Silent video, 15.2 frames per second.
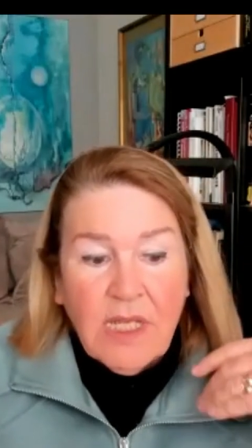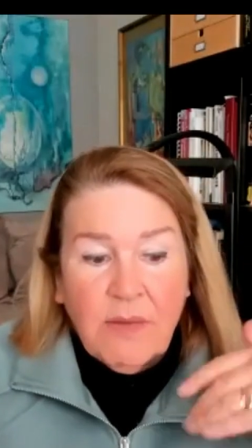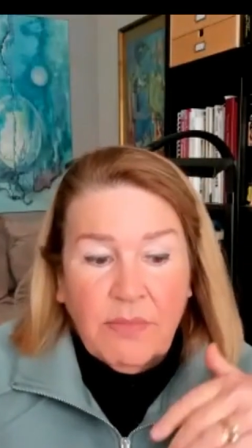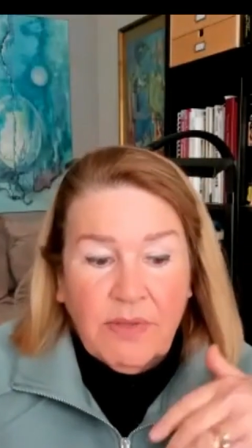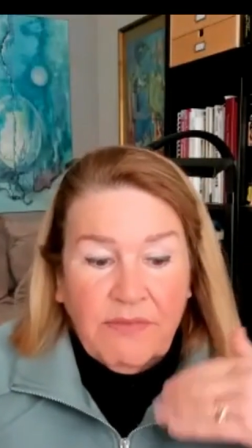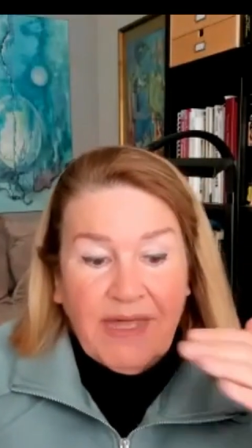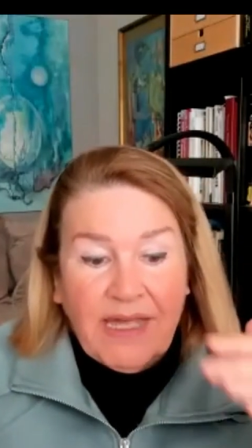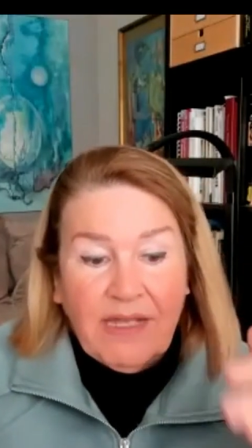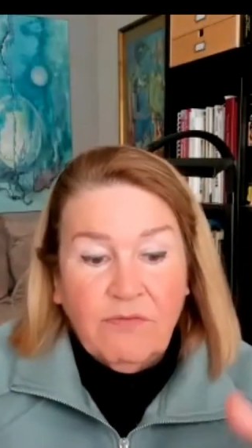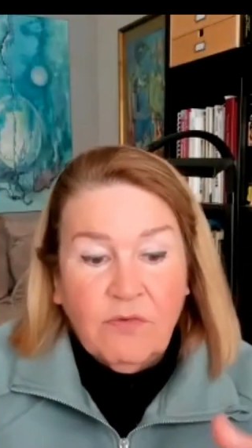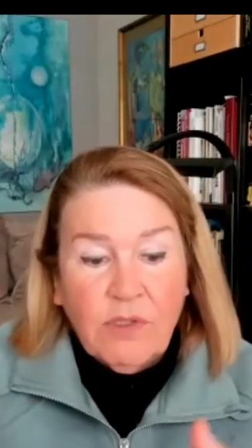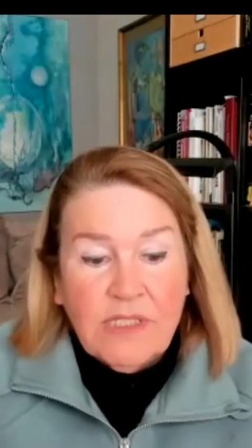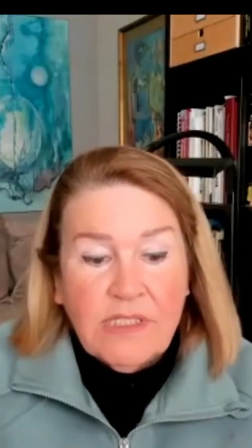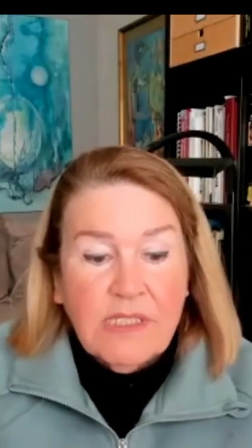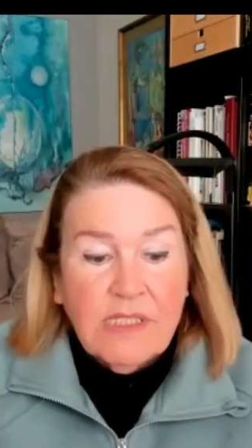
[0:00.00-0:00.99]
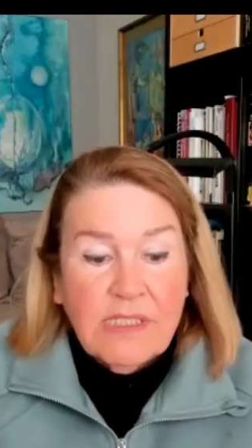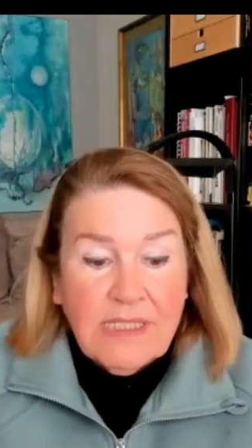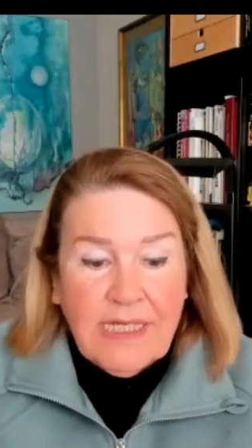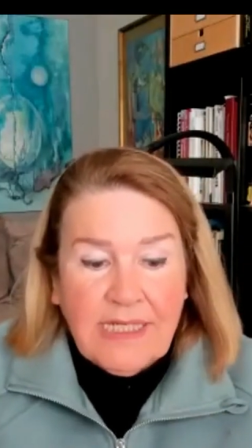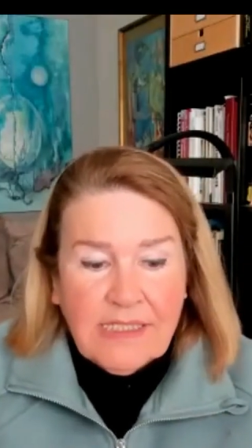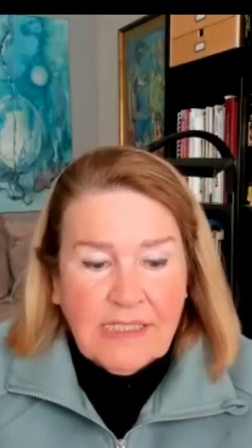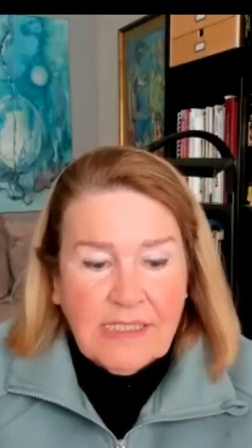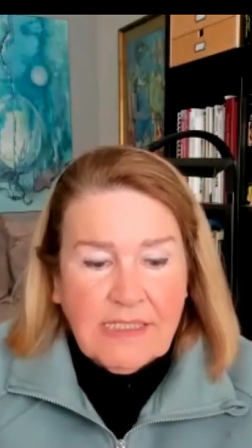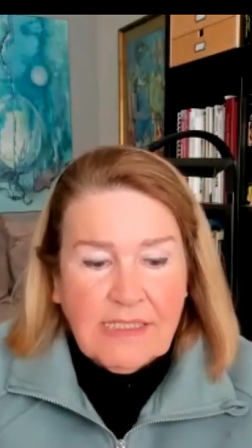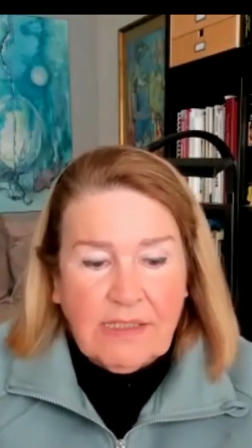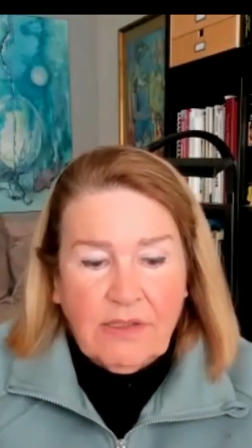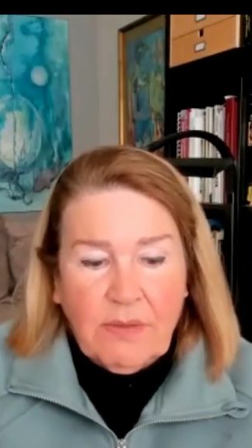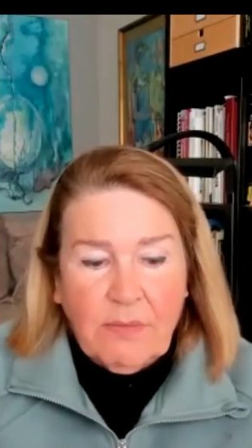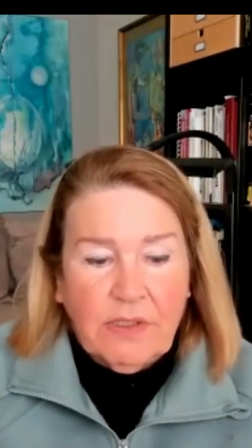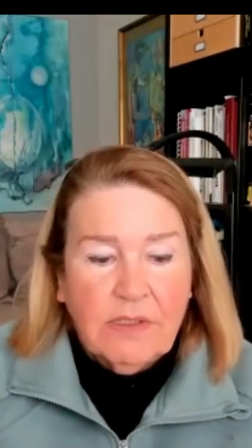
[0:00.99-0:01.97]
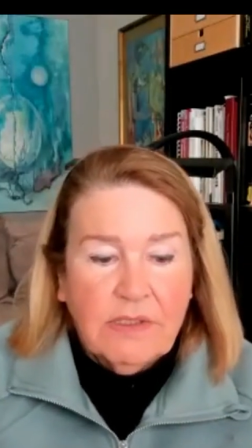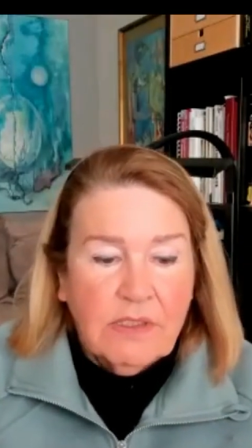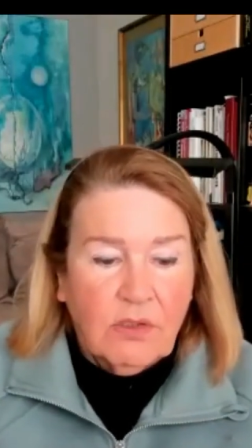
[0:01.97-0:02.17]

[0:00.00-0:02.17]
But that voice is necessary, because the